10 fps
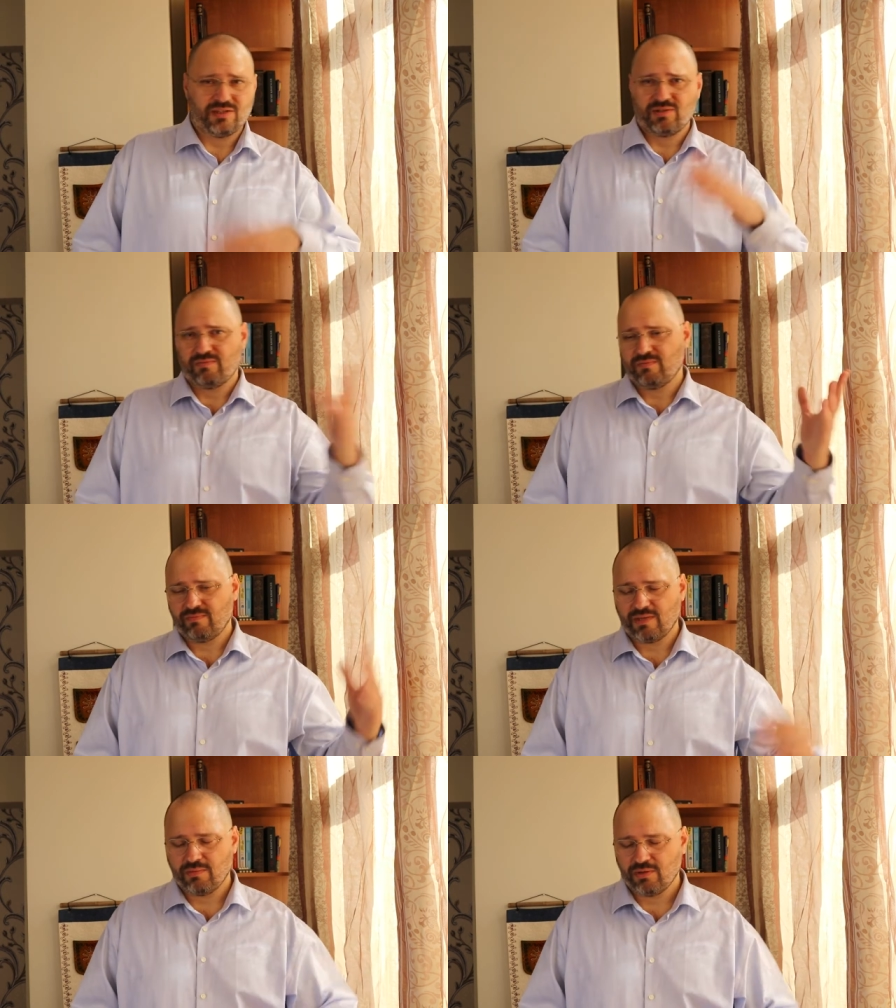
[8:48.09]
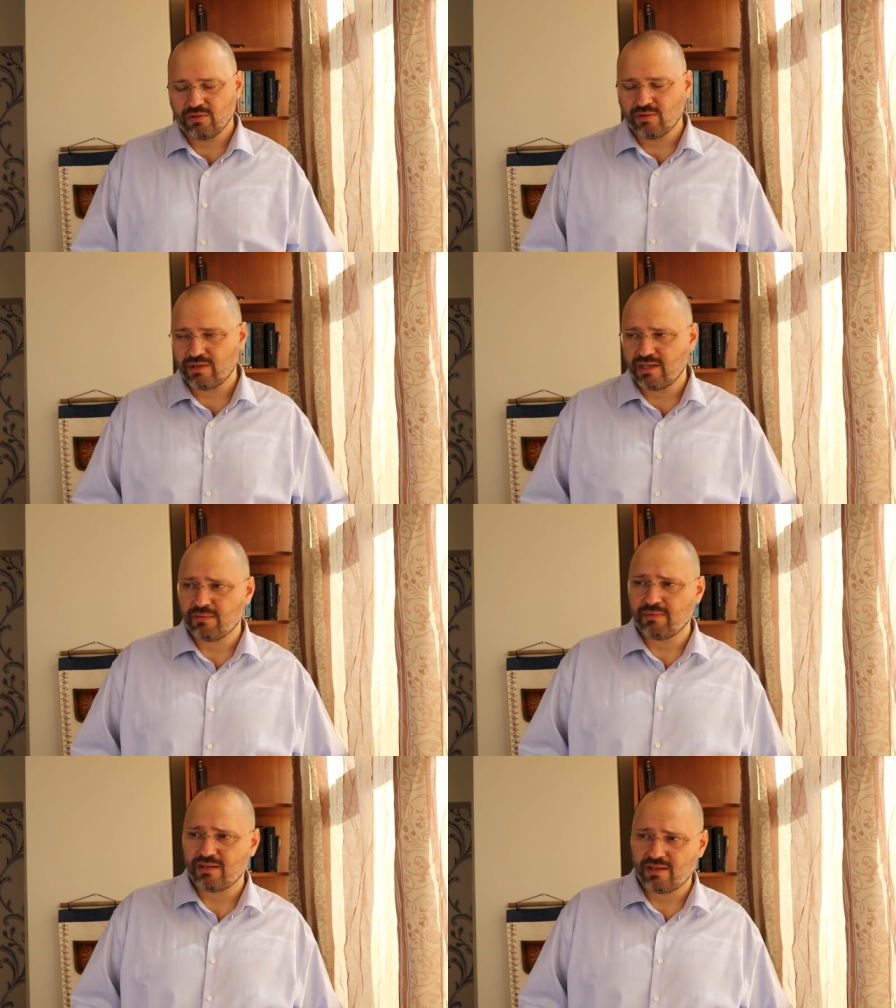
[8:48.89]
As maybe you know or
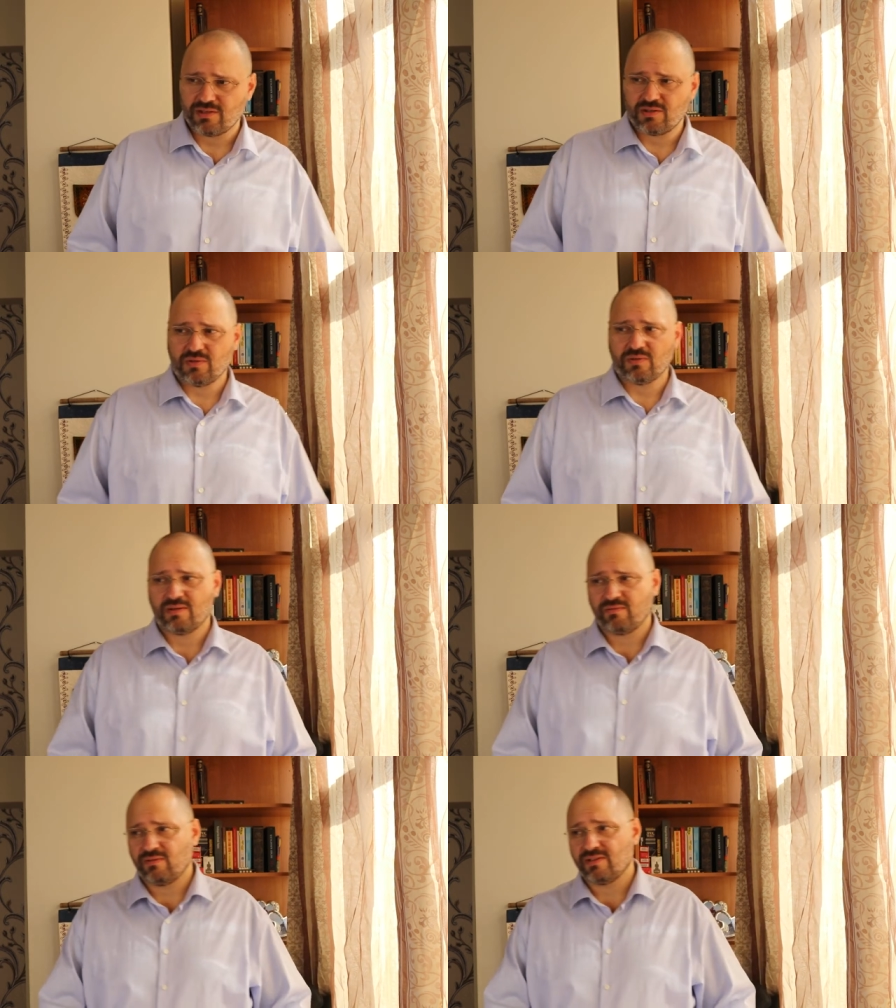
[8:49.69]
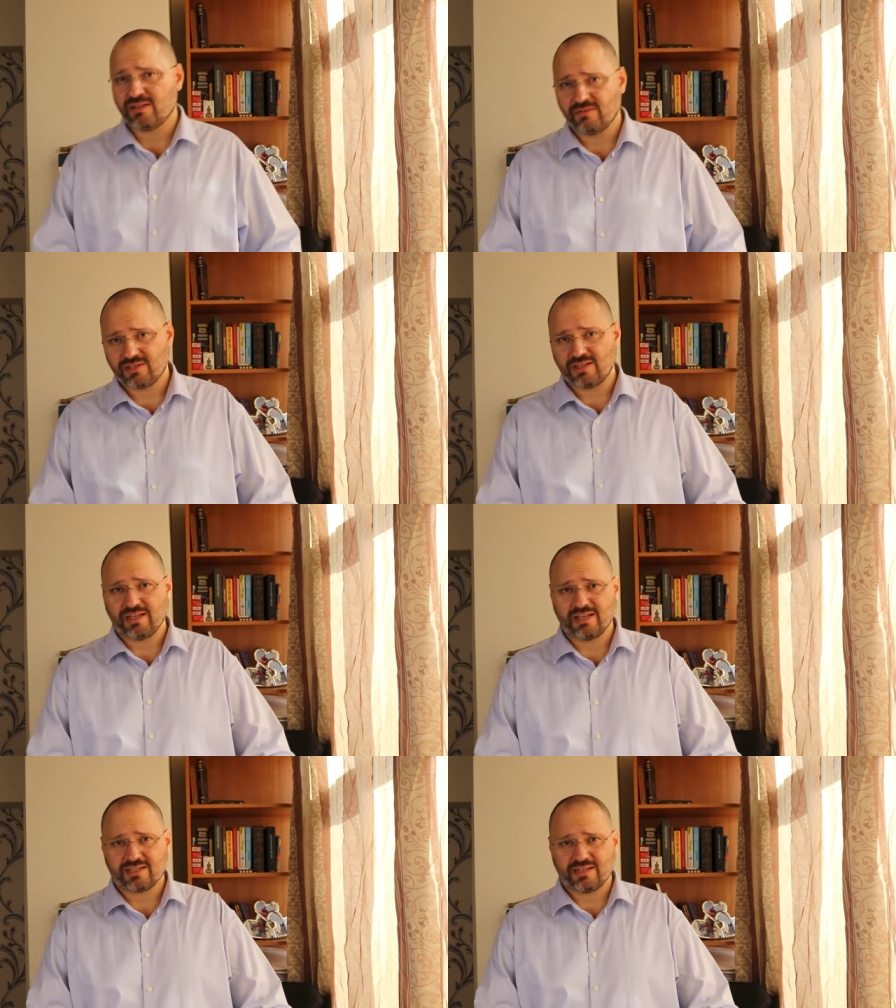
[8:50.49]
not, but S U fifty-seven
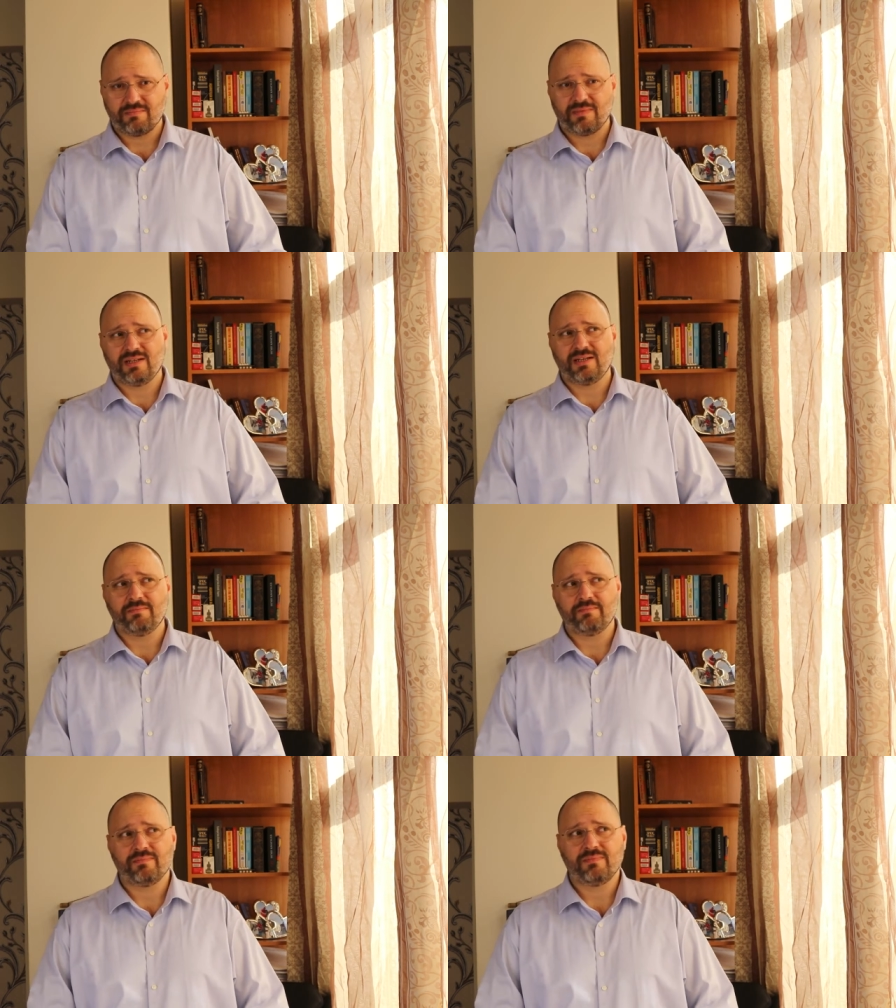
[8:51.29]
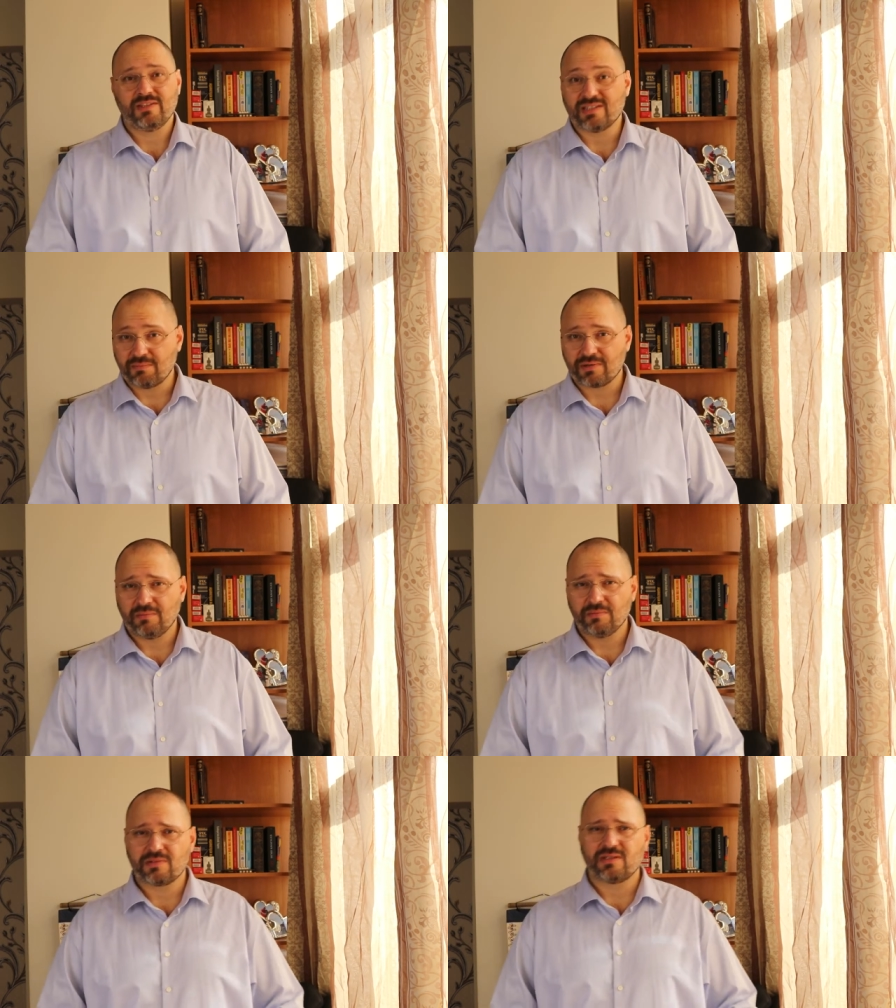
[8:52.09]
still has some uh, design
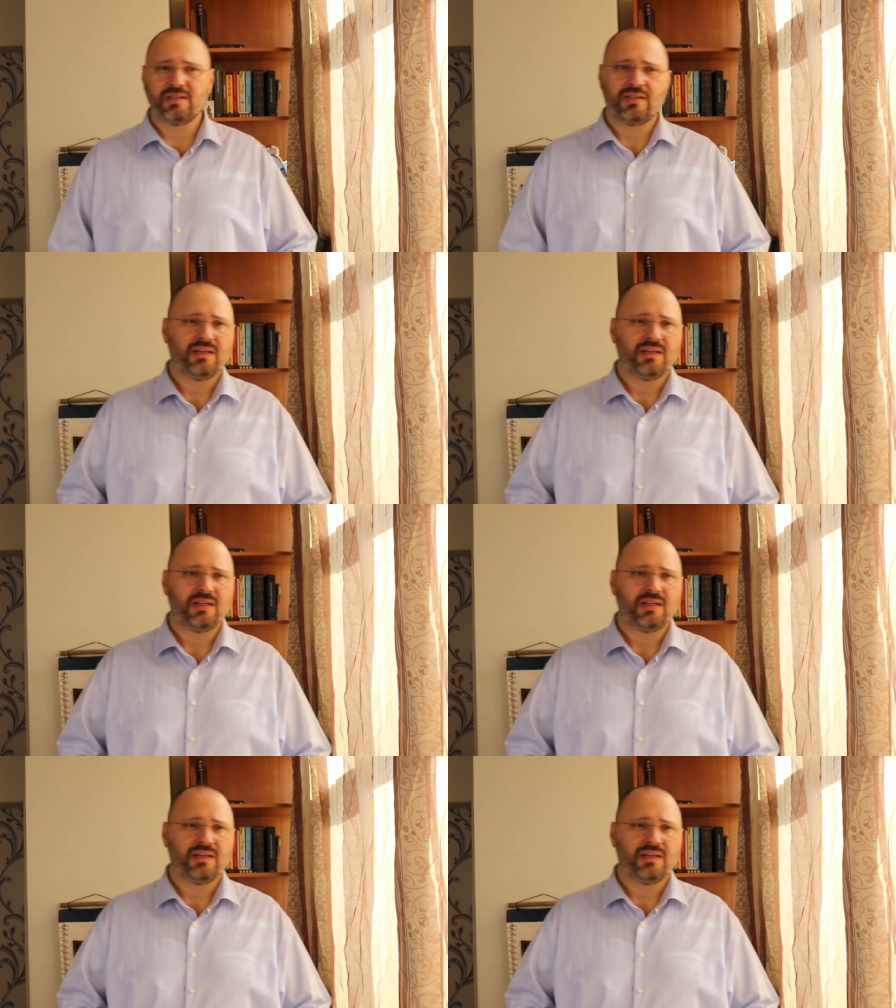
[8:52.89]
problems,